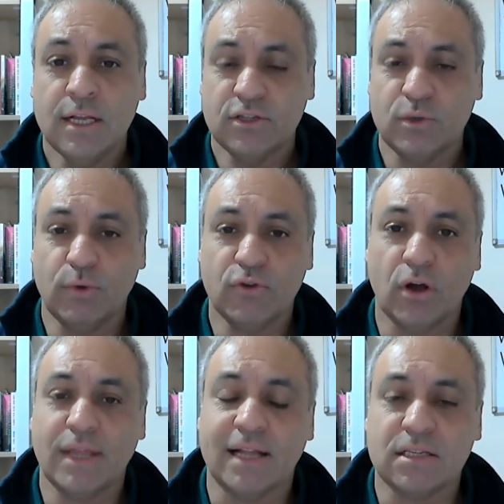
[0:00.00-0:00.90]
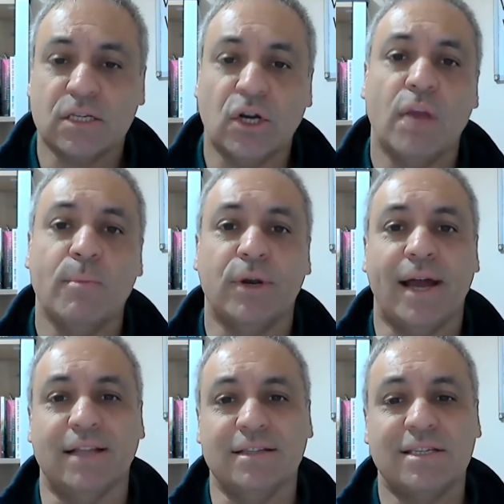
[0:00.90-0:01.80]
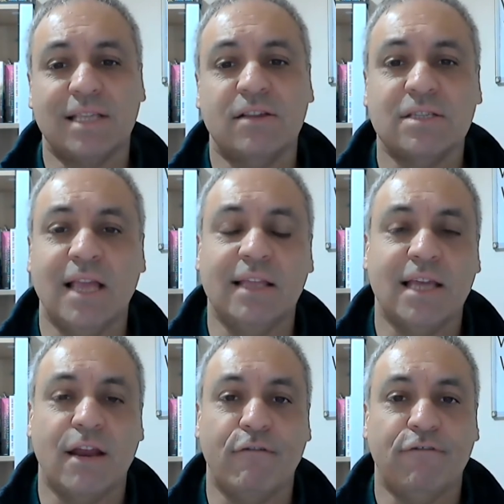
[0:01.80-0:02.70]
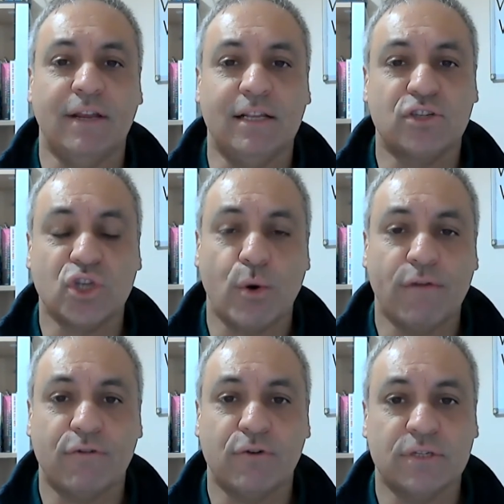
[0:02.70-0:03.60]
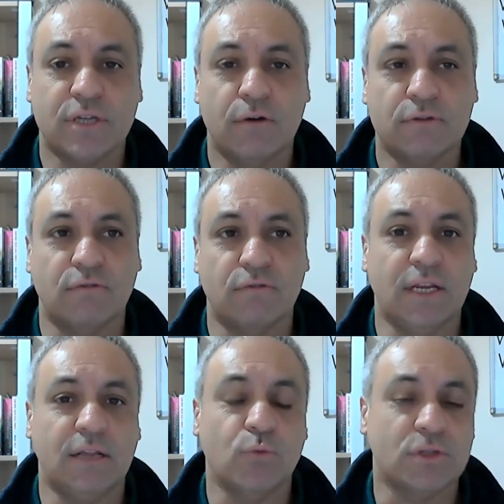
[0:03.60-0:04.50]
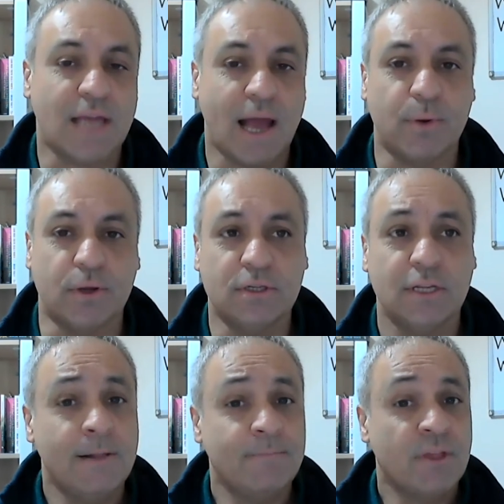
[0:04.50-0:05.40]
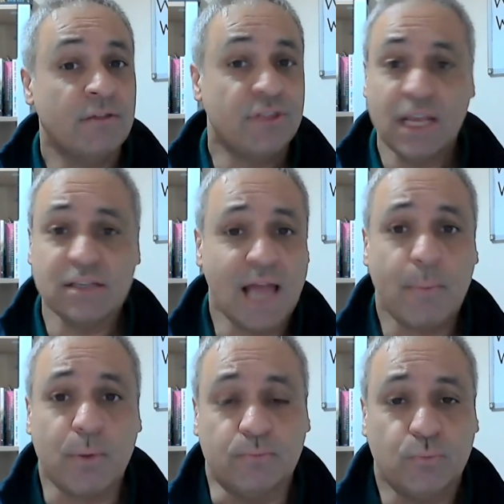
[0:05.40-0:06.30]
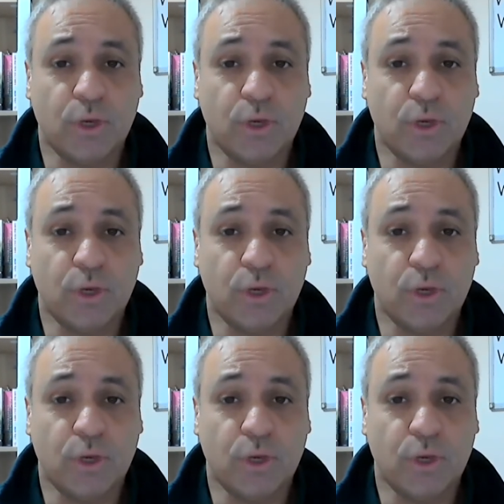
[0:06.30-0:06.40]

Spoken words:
So we've got that time on our hands. Instead of sitting there and feeling sorry for ourselves and feeling what's happened, things happen.